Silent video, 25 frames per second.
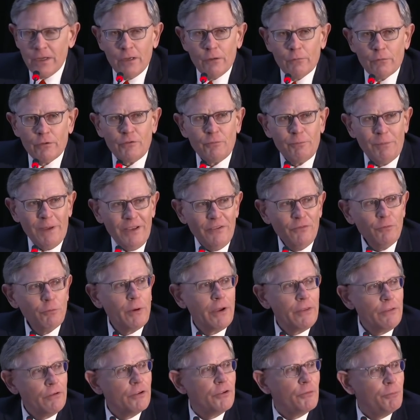Well, space
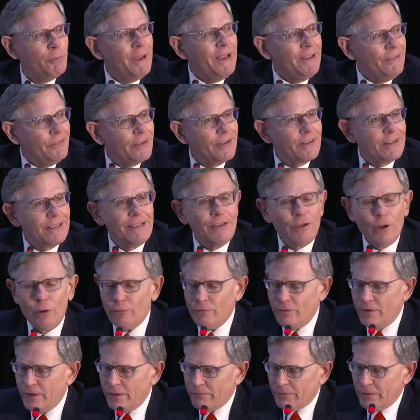weather is basically no
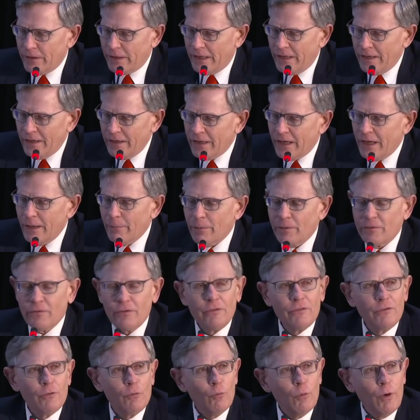different. It
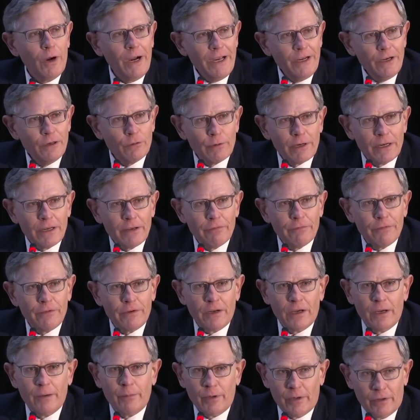encompasses a wide array of
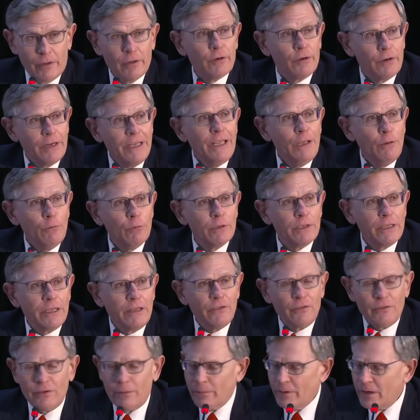phenomena that are equally,
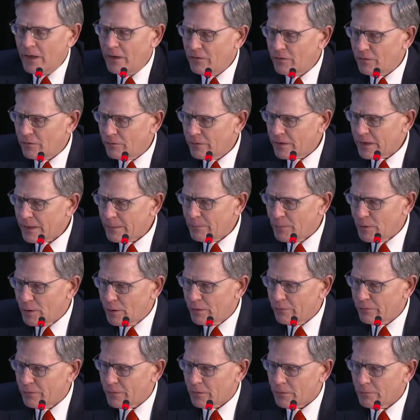in some cases, very
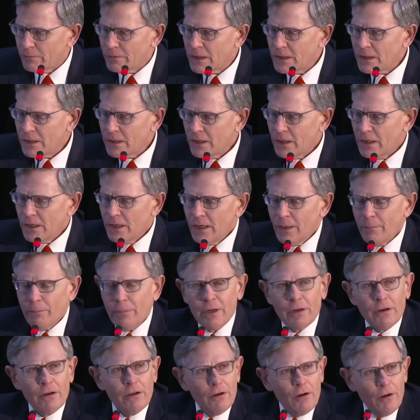beautiful,
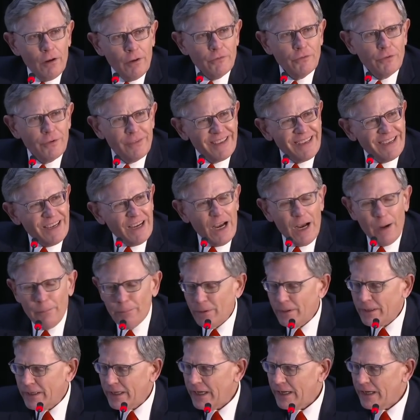but also they
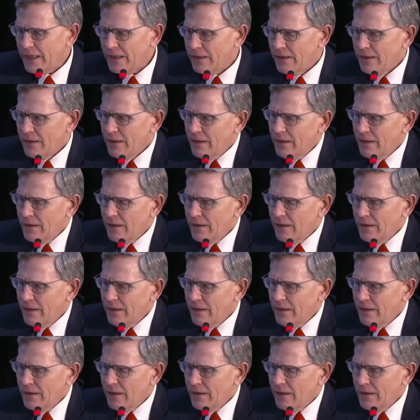complicate